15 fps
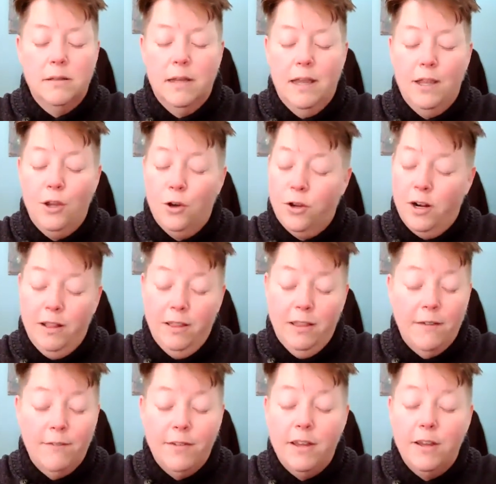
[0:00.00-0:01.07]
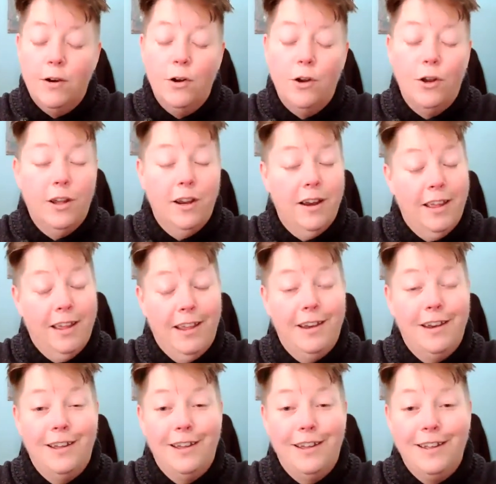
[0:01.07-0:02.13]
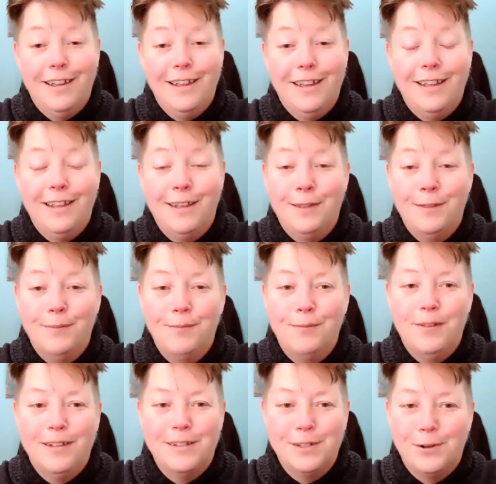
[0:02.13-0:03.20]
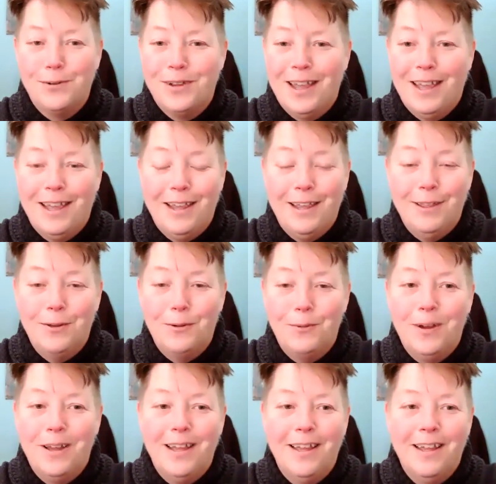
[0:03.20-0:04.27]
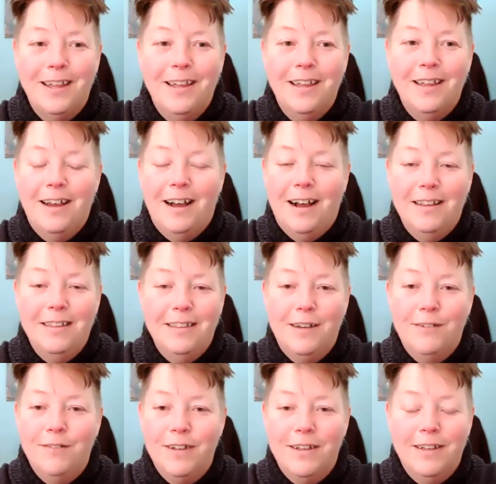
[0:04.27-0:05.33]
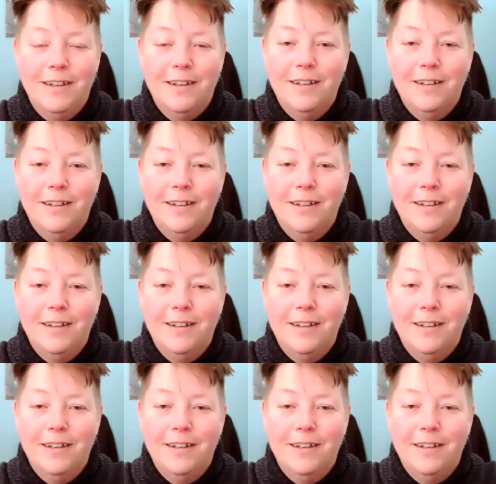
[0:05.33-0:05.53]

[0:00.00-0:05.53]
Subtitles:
And you're gonna love it or you're gonna hate it, and that's okay either way. I love it.